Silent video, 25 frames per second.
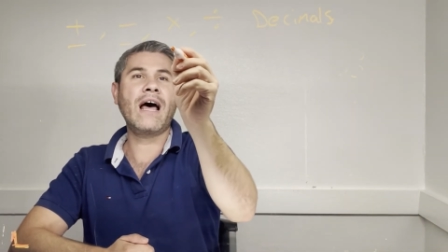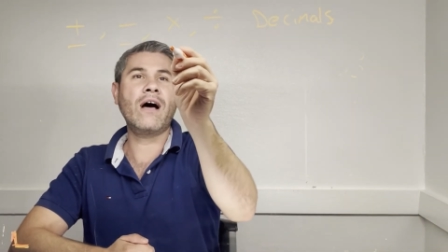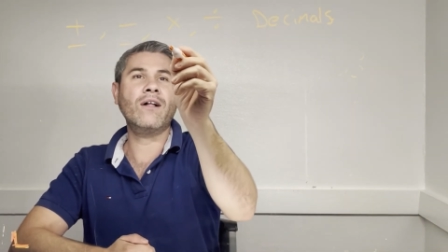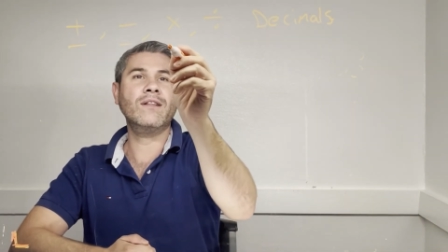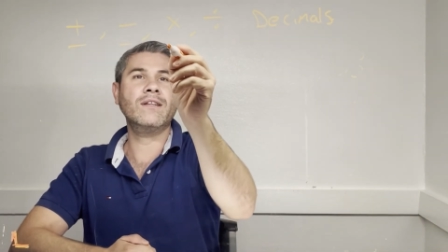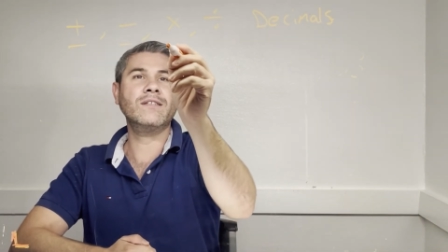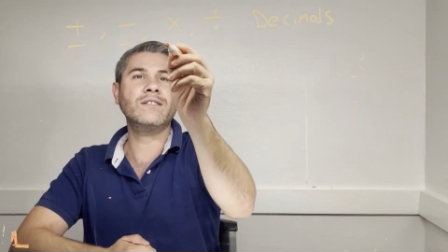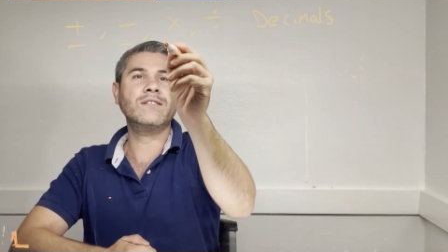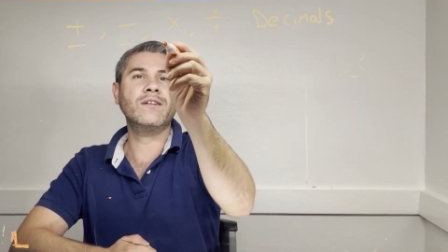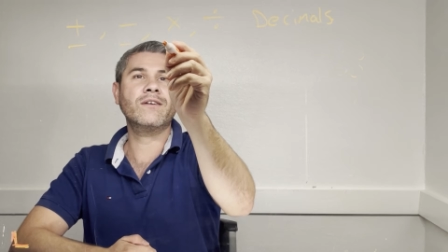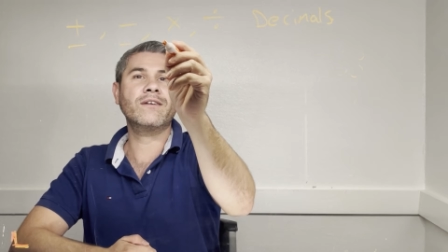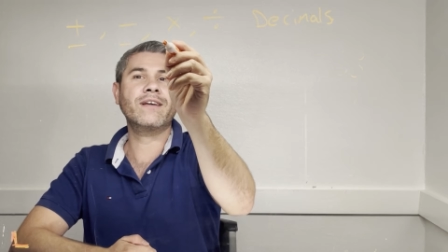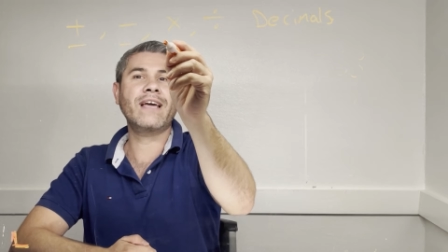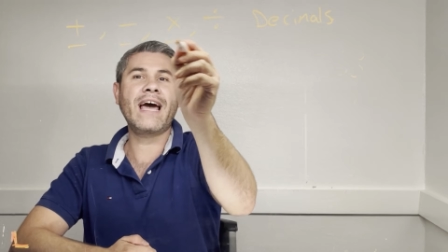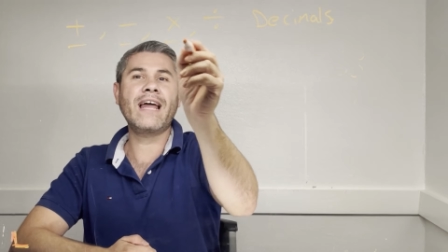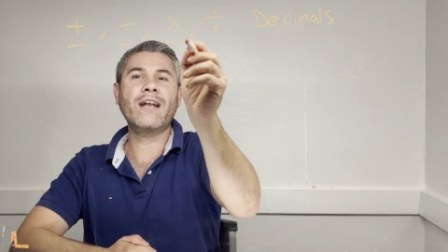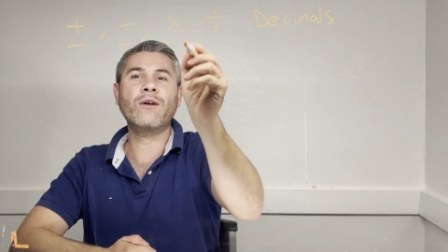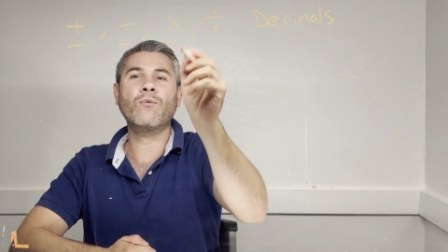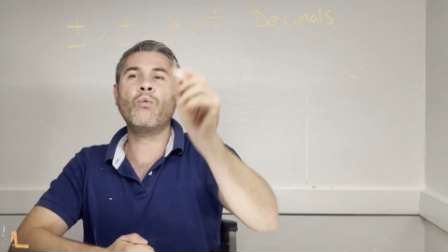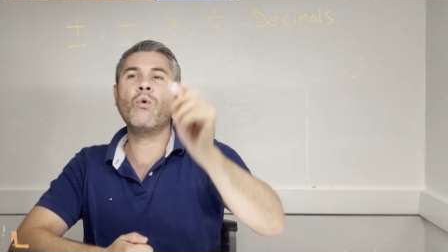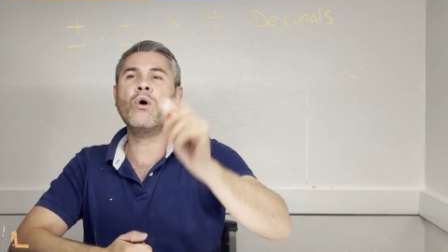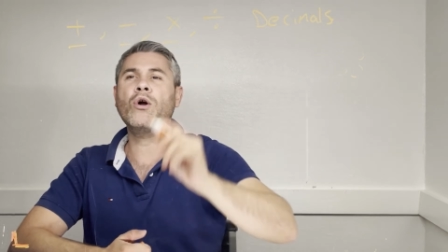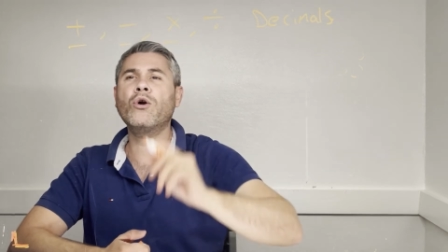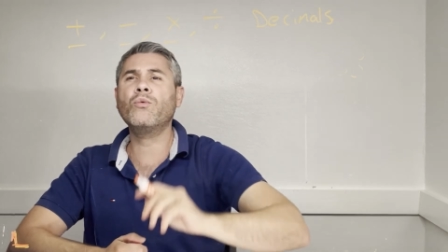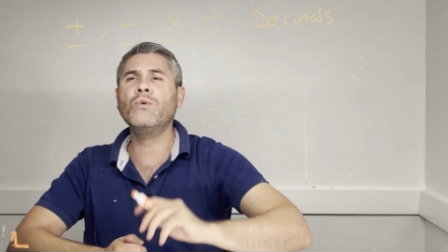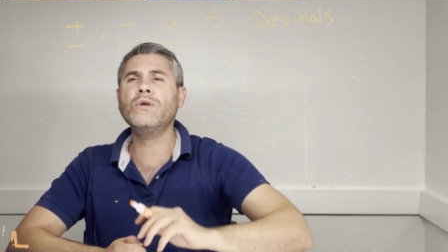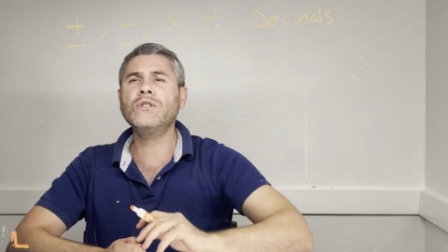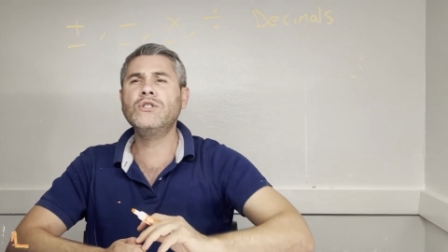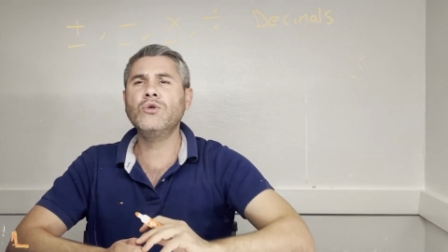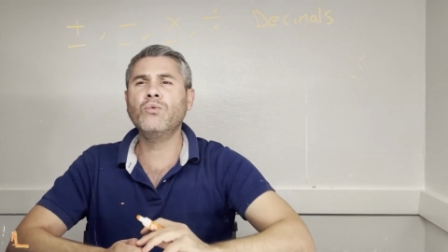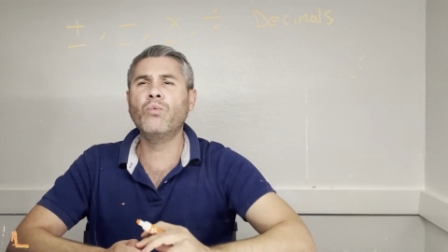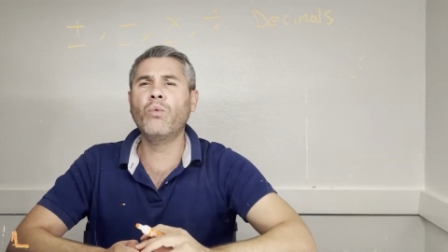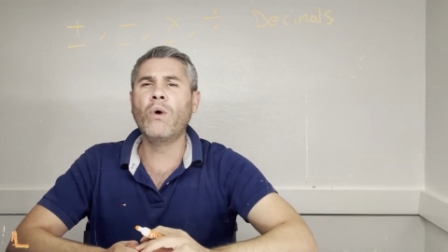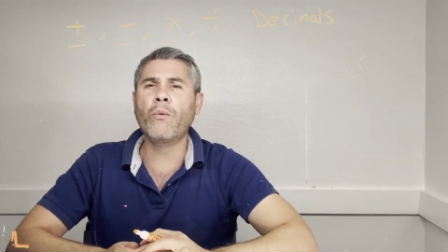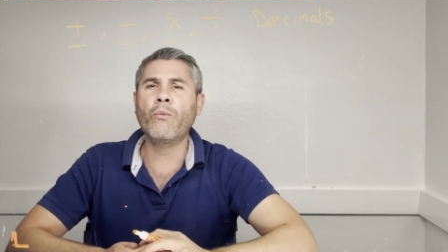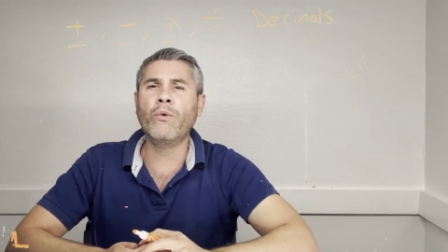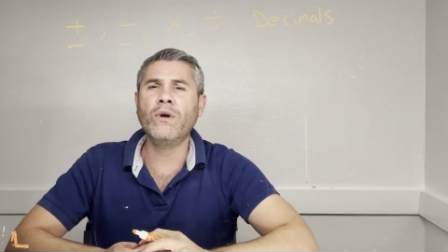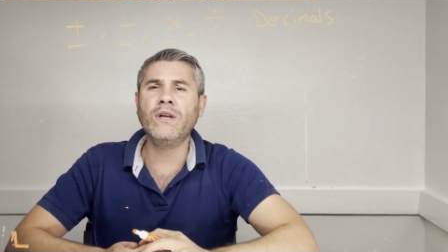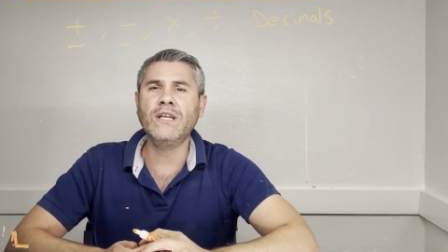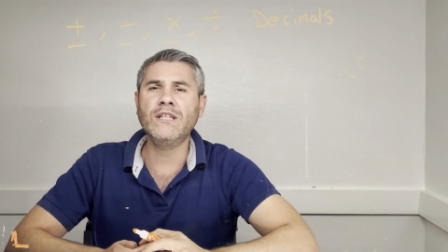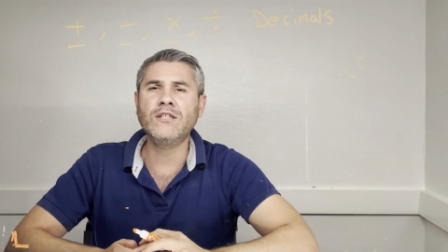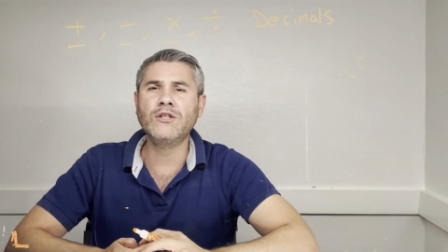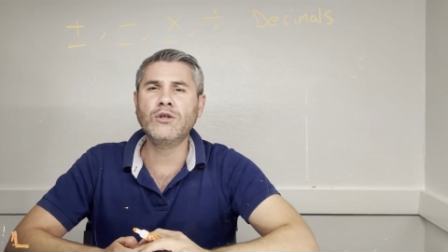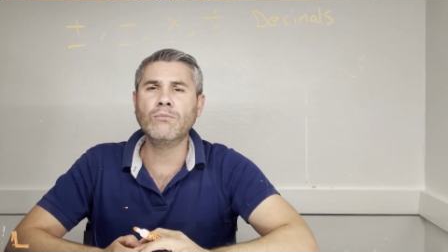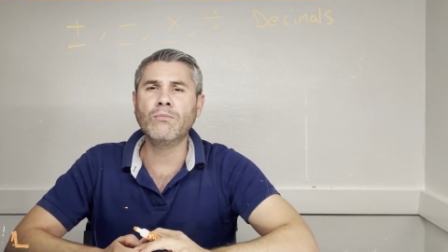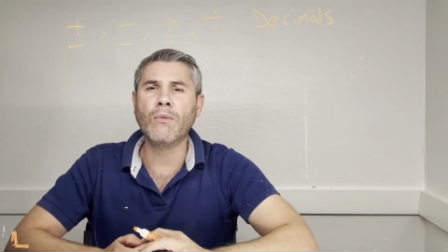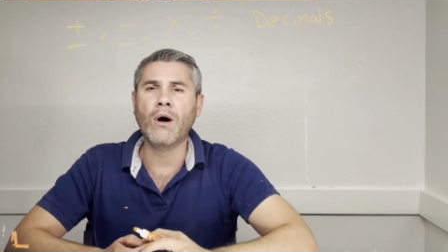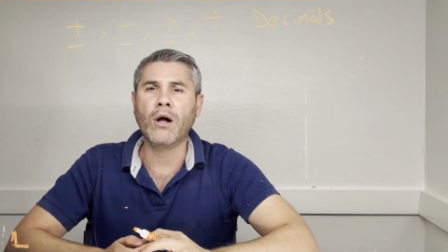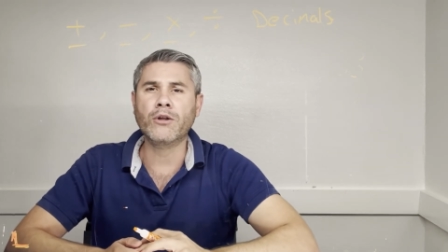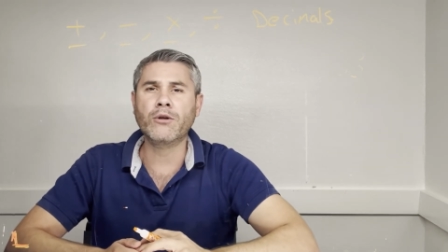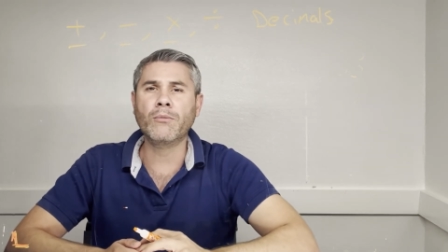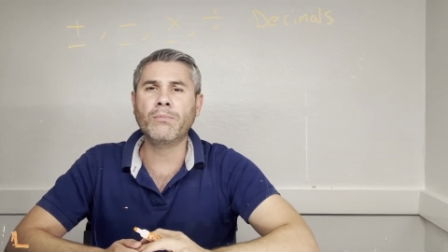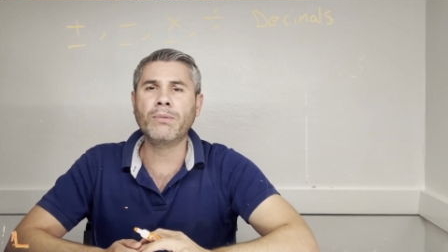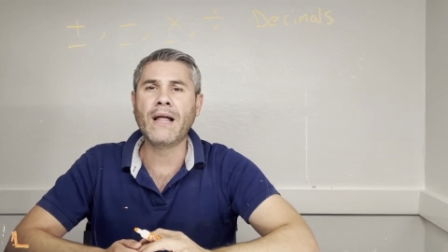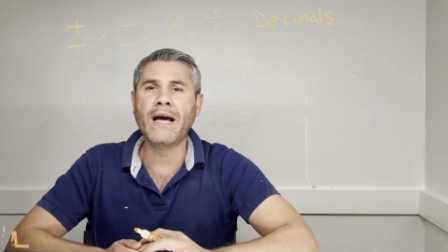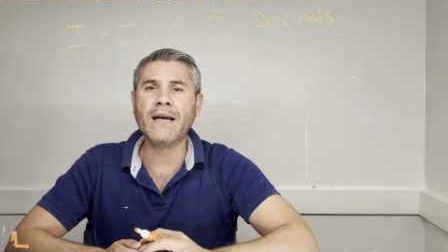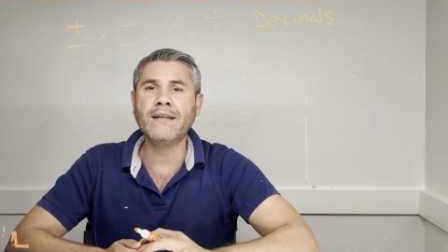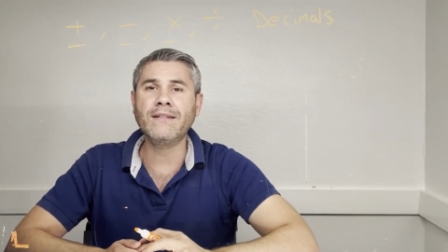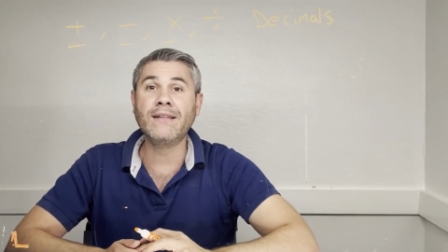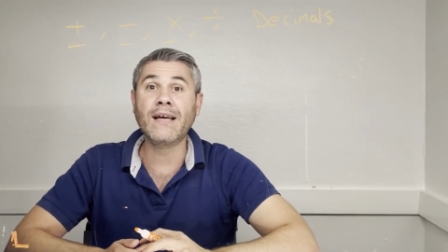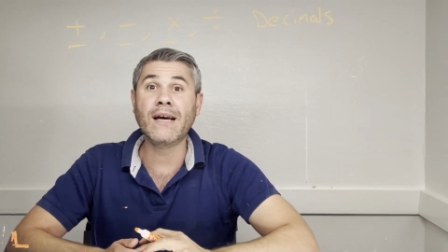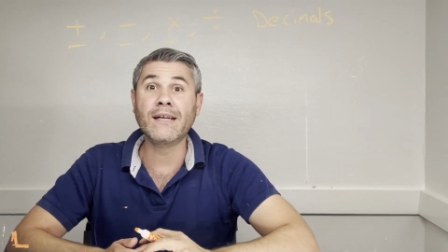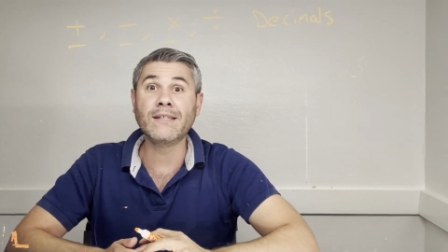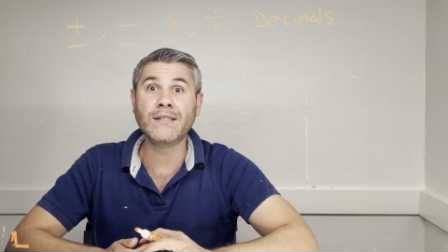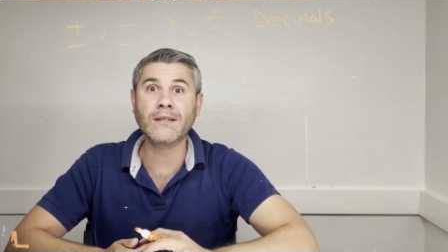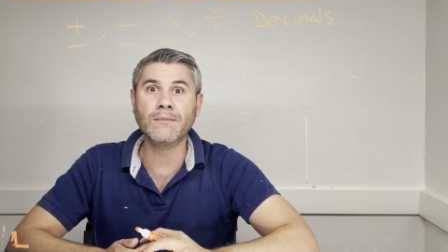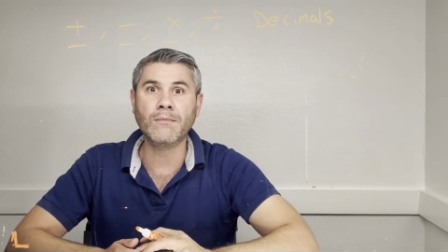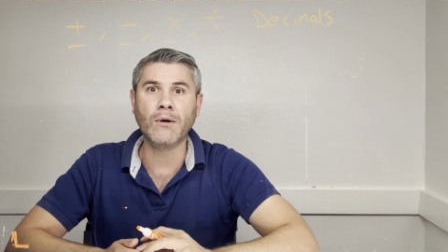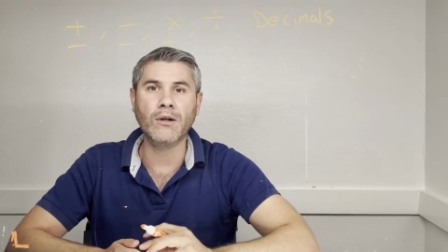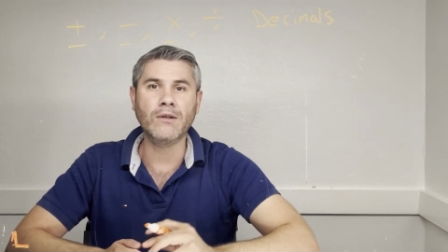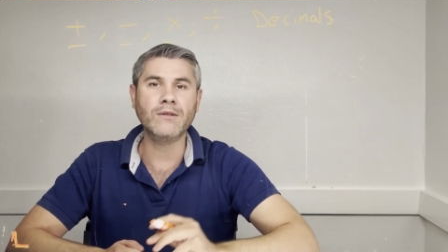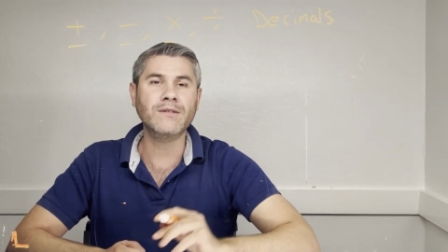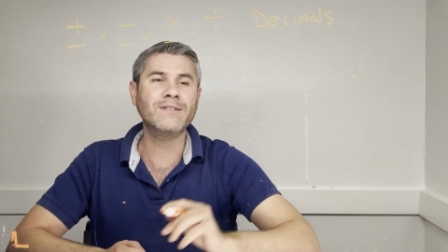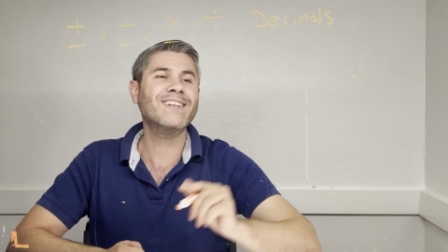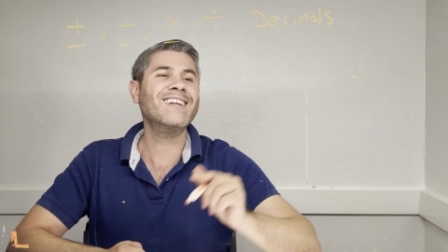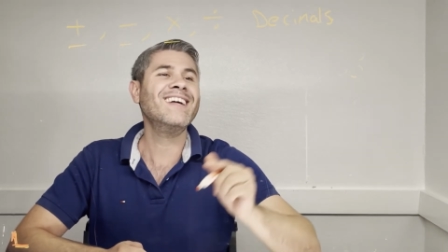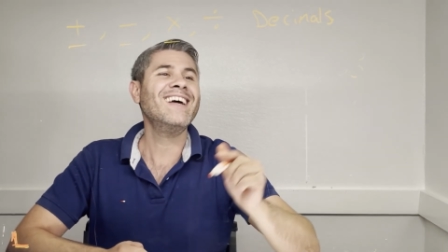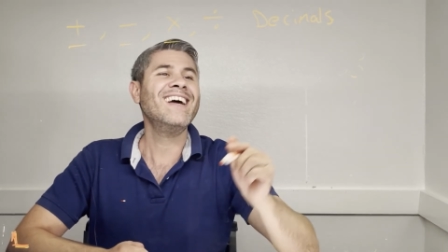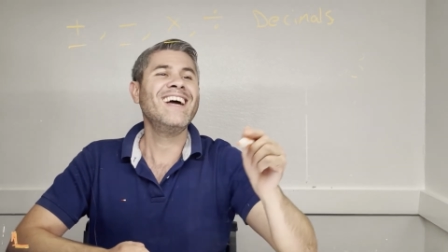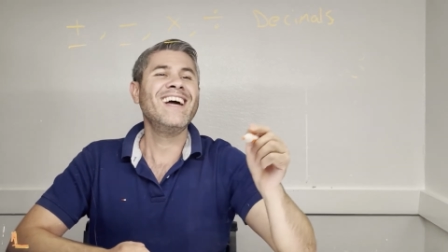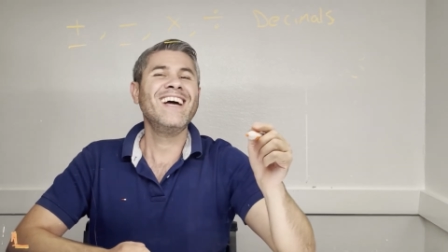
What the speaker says: Now let's look at what do we do when we need to multiply decimals.